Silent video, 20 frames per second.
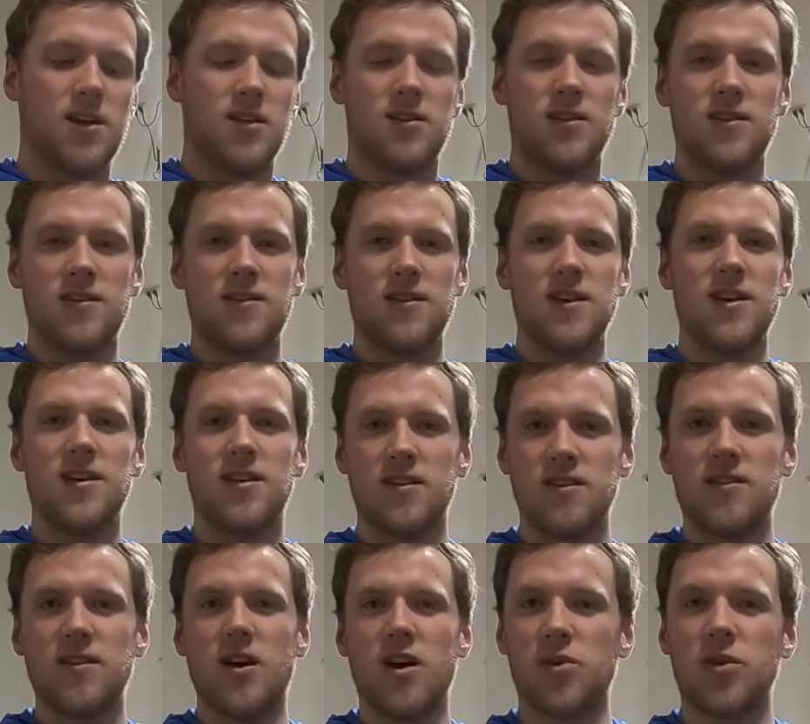This
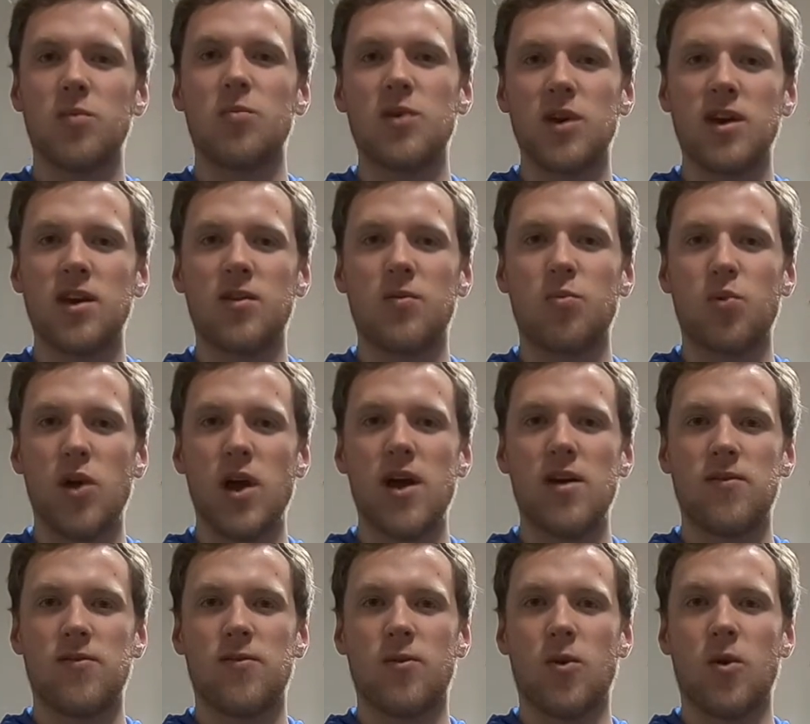is the biggest
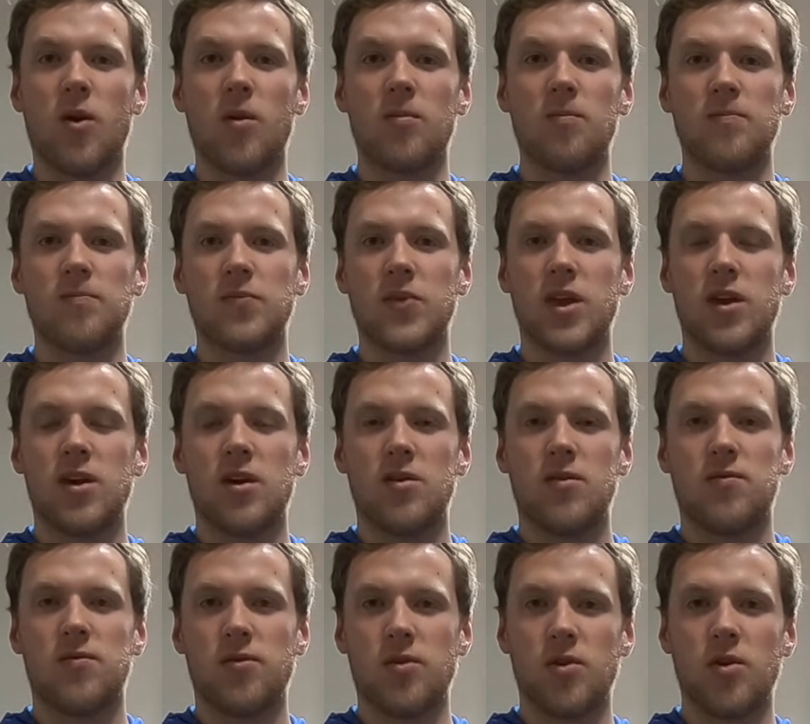platform
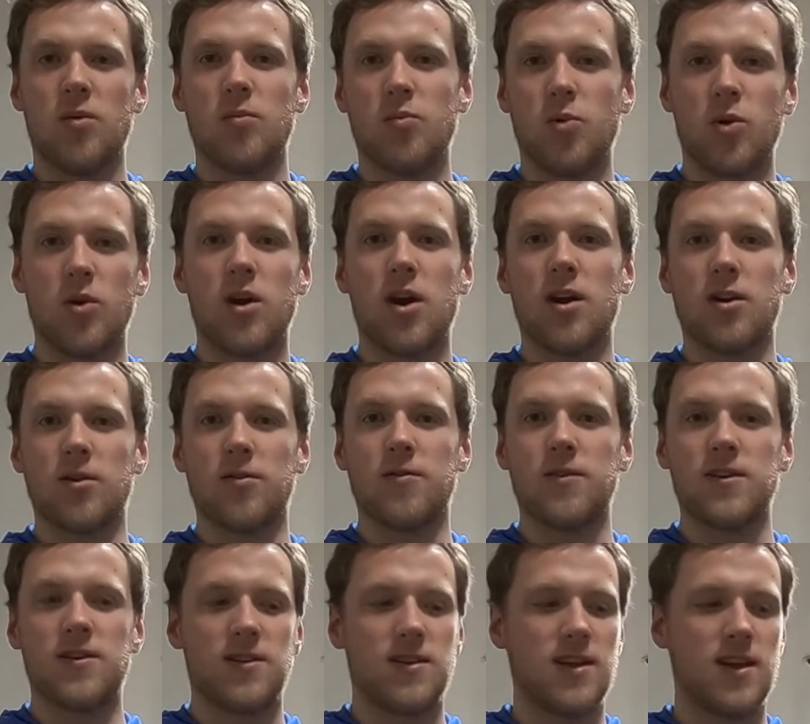for
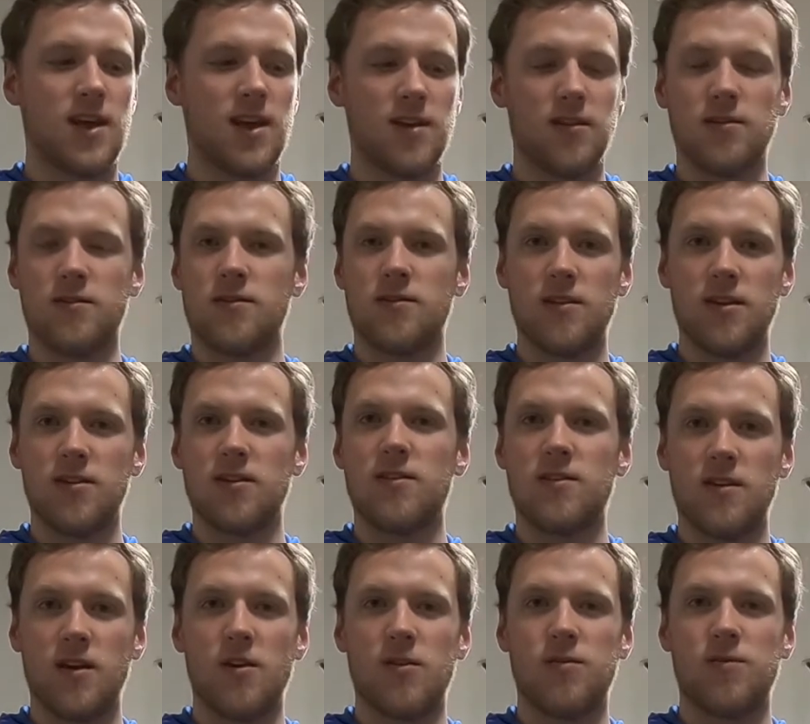pornography today is
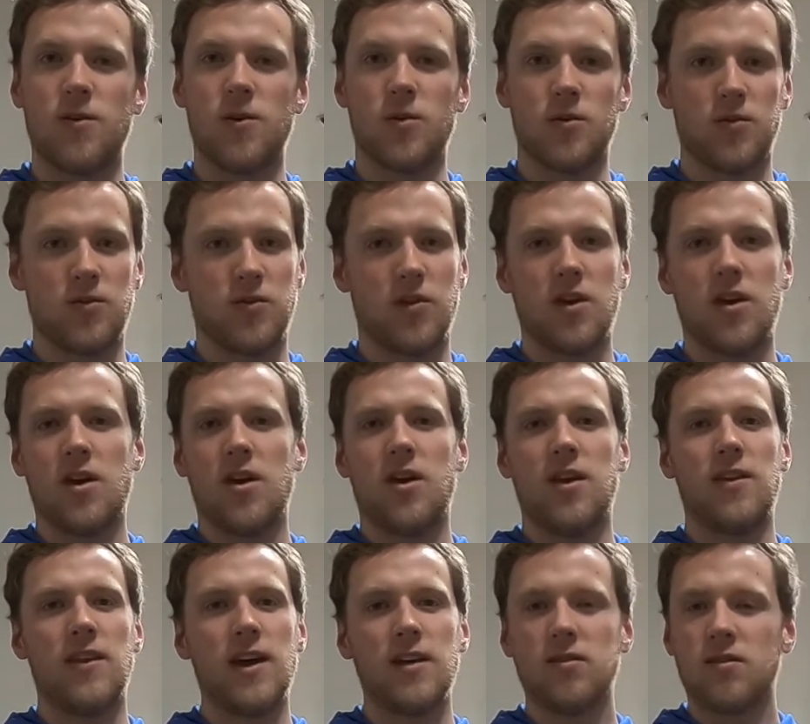cell phones.
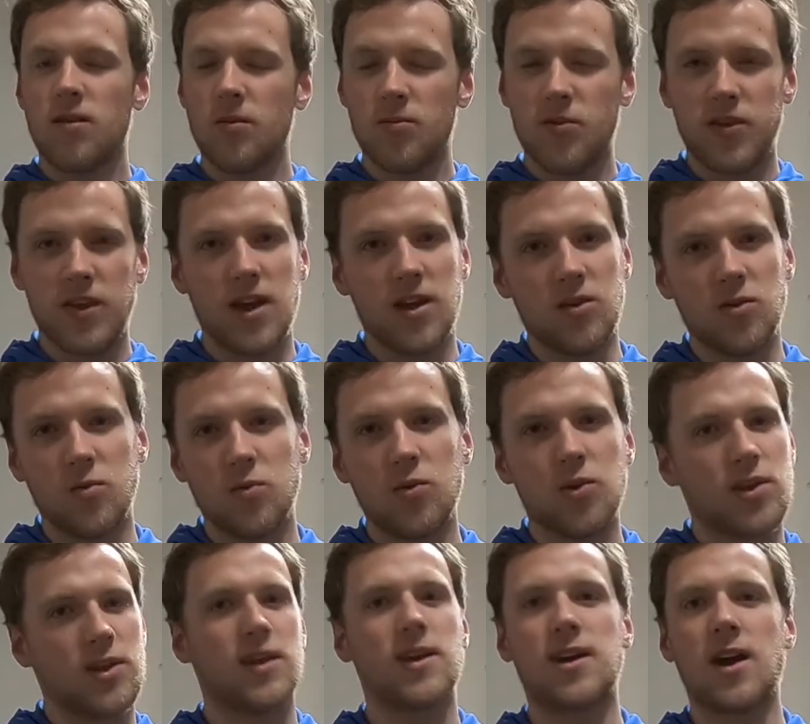And that's something that you
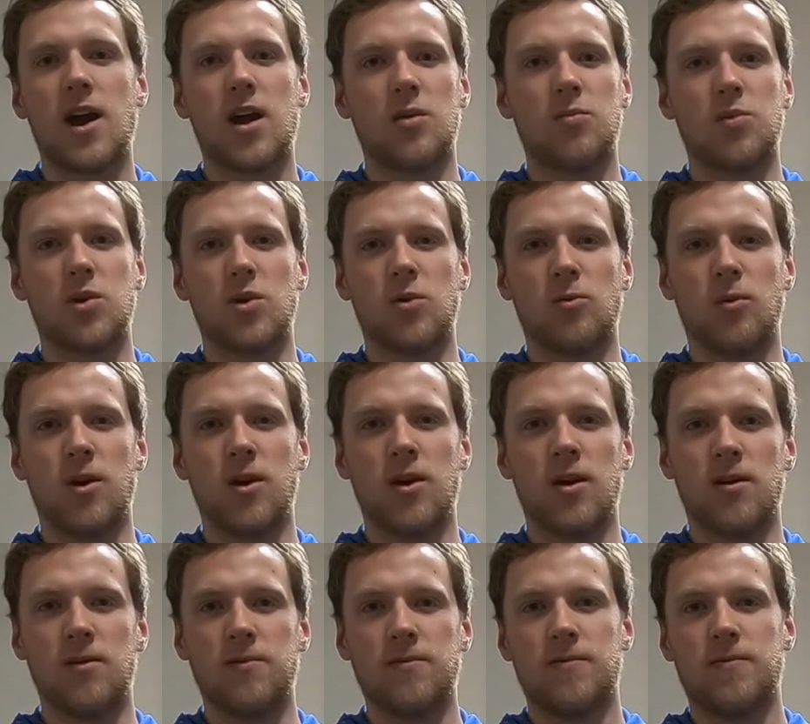really got to be aware of.